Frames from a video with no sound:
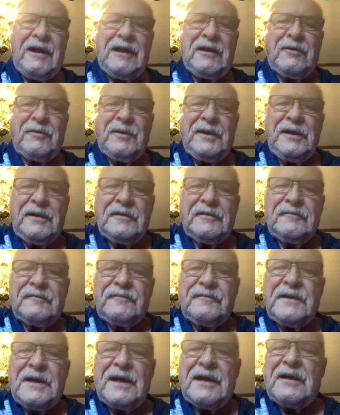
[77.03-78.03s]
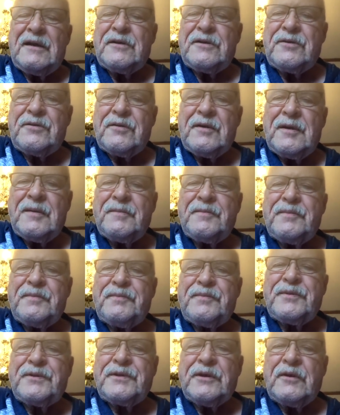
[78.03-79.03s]
following of Donald Trump.
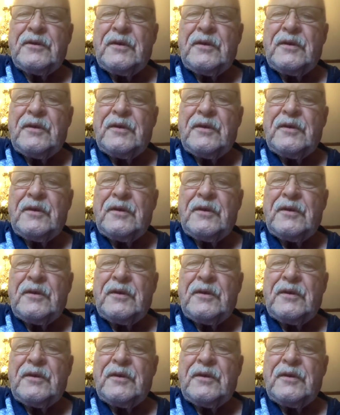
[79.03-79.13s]
So